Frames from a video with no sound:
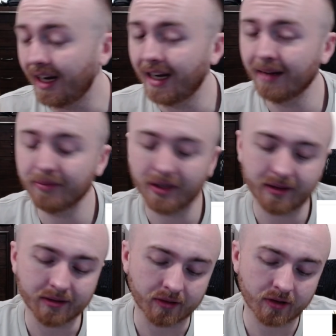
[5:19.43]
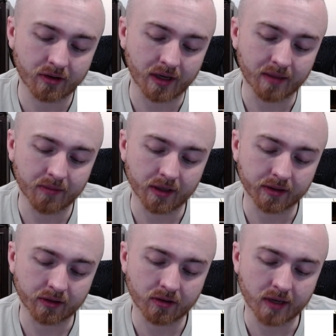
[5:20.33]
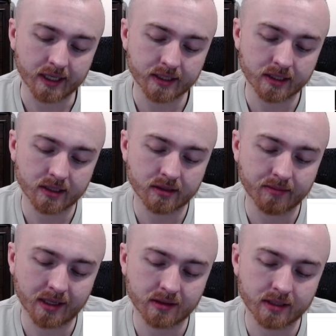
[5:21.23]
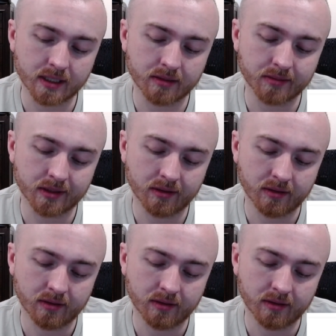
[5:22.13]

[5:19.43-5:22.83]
I'm not the craziest about cinnamon.